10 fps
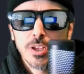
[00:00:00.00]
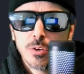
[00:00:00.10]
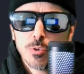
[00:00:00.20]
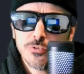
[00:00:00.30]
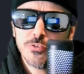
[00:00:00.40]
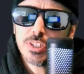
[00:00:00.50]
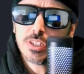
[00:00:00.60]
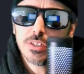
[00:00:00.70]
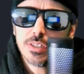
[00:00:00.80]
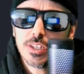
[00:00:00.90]
which
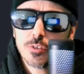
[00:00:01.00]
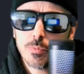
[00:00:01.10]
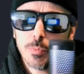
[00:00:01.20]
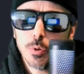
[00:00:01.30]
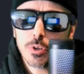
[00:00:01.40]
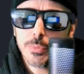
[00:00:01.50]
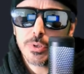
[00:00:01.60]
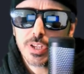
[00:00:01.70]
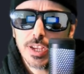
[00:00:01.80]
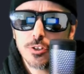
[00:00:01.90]
facilitates remote
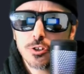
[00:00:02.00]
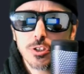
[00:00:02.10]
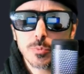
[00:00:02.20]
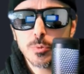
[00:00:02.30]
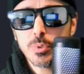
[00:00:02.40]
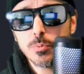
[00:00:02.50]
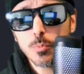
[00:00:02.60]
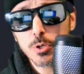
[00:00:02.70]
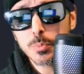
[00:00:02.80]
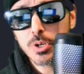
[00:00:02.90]
communications between
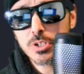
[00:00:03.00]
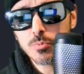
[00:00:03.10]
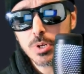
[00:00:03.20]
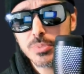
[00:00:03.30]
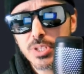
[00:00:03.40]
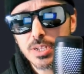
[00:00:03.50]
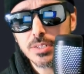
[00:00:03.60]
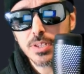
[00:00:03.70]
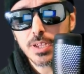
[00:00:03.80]
WordPress websites